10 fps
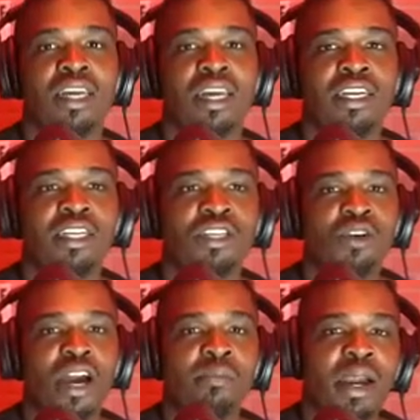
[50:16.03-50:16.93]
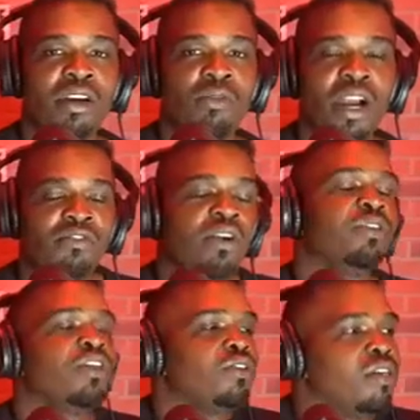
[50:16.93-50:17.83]
he trying to make a way for me.
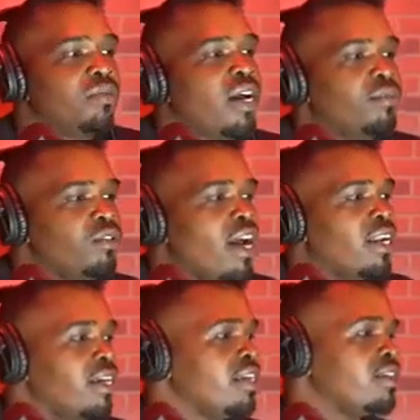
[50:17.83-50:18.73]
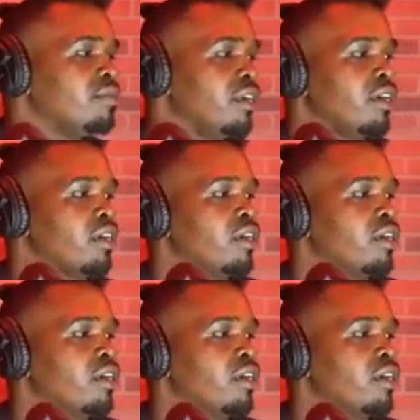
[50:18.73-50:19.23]
So sometimes you gotta listen, man.